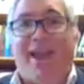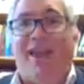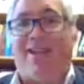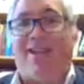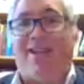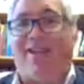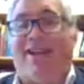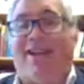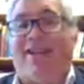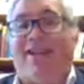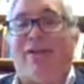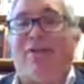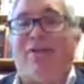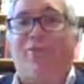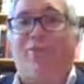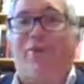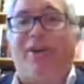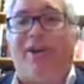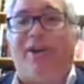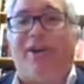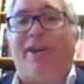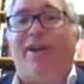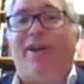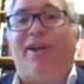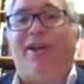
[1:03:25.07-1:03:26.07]
and later
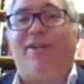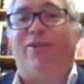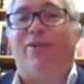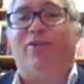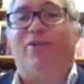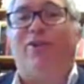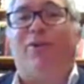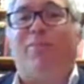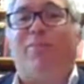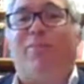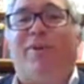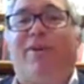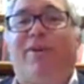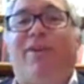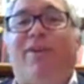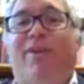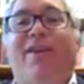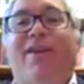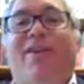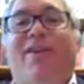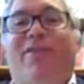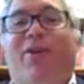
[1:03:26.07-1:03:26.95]
Trinity College Dublin,